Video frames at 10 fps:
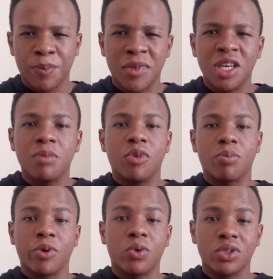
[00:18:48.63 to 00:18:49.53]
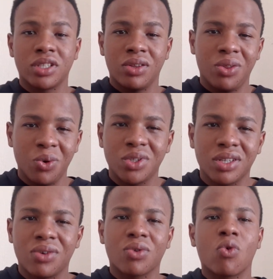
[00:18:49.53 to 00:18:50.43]
ebook, because those are
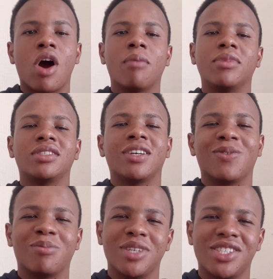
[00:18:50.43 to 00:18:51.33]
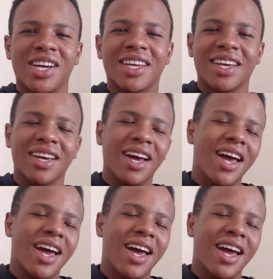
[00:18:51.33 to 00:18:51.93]
the requirements that we'll be checking.